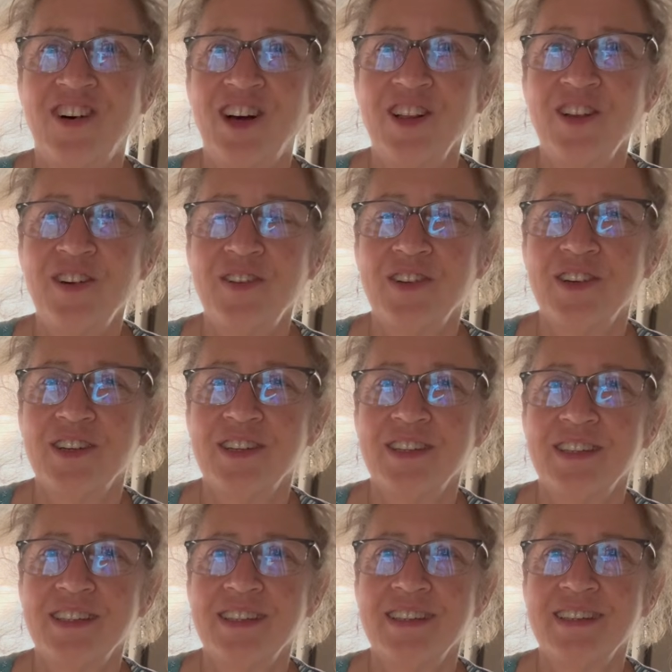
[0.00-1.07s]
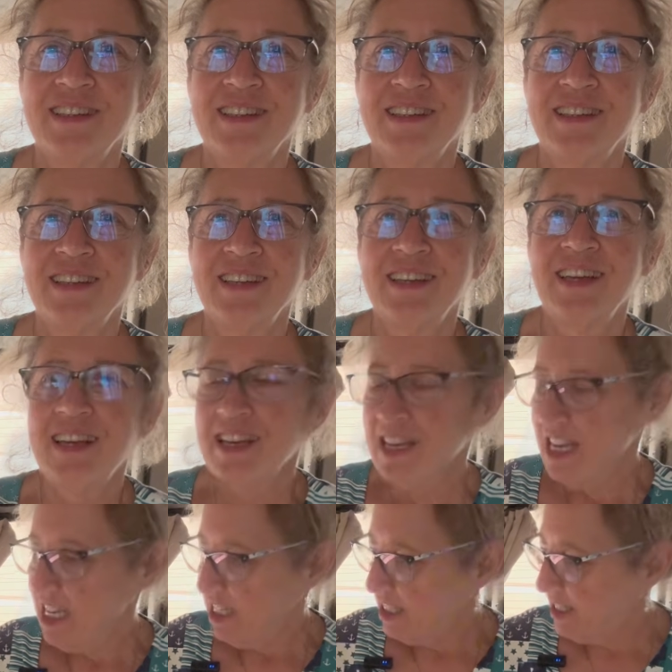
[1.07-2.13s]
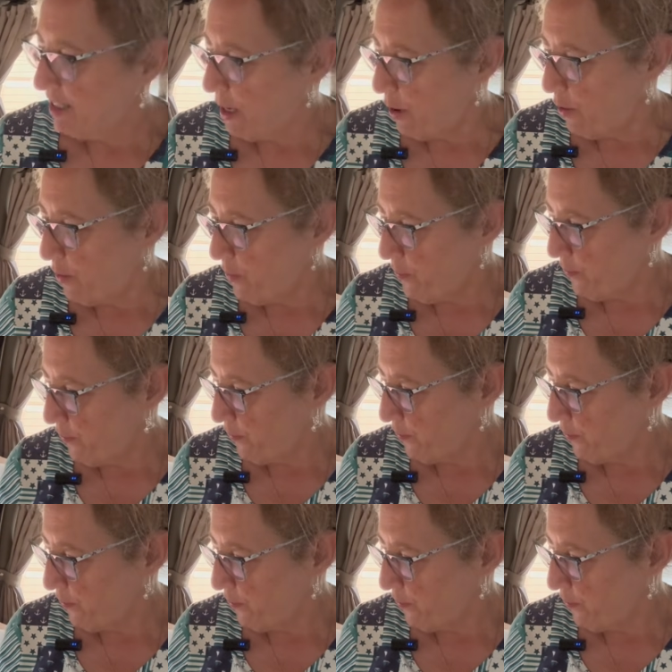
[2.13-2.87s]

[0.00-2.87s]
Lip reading: fall over. So